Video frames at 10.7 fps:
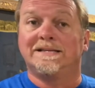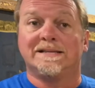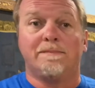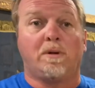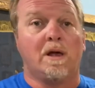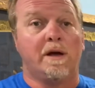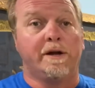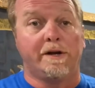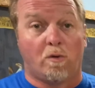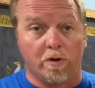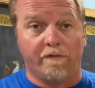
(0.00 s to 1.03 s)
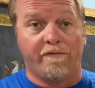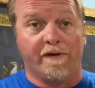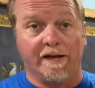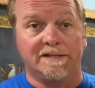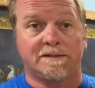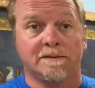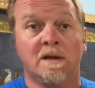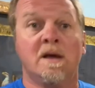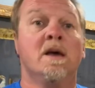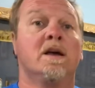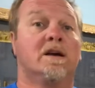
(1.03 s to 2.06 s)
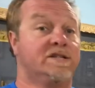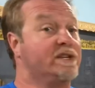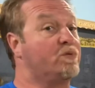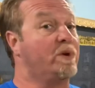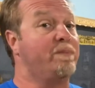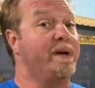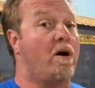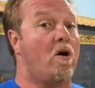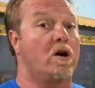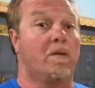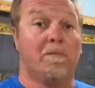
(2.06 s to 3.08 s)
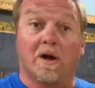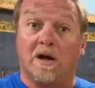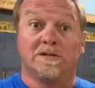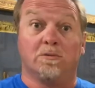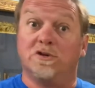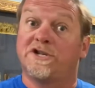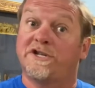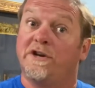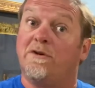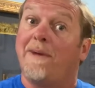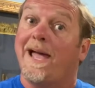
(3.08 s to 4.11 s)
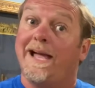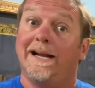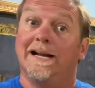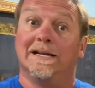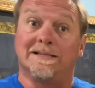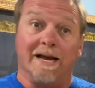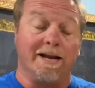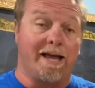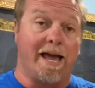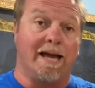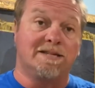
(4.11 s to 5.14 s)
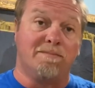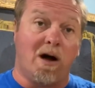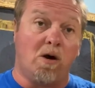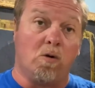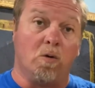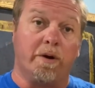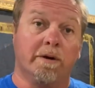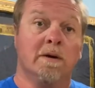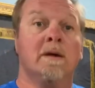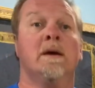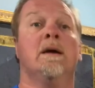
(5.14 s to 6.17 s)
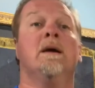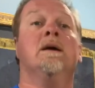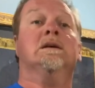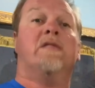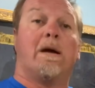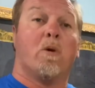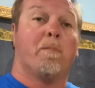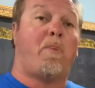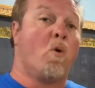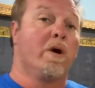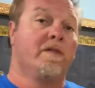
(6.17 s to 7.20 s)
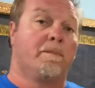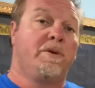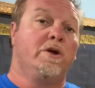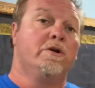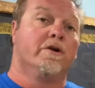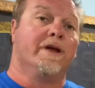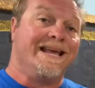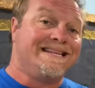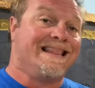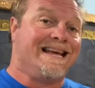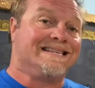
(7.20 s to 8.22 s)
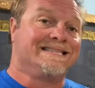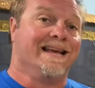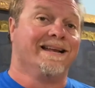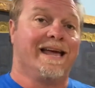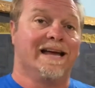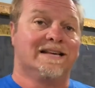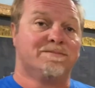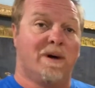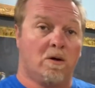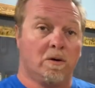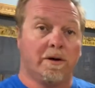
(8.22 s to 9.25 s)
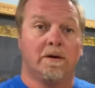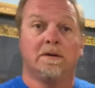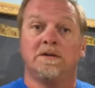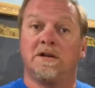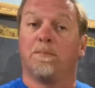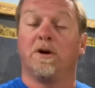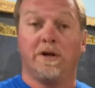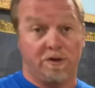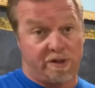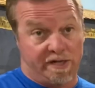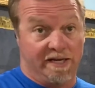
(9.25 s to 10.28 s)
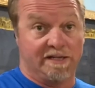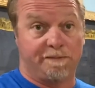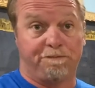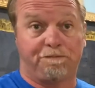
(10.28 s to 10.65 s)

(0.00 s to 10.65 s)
simple, unadorned face. Because this would have been harder because it was still made in a sand cast mold. They were pouring the pewter into that sand cast mold to produce these.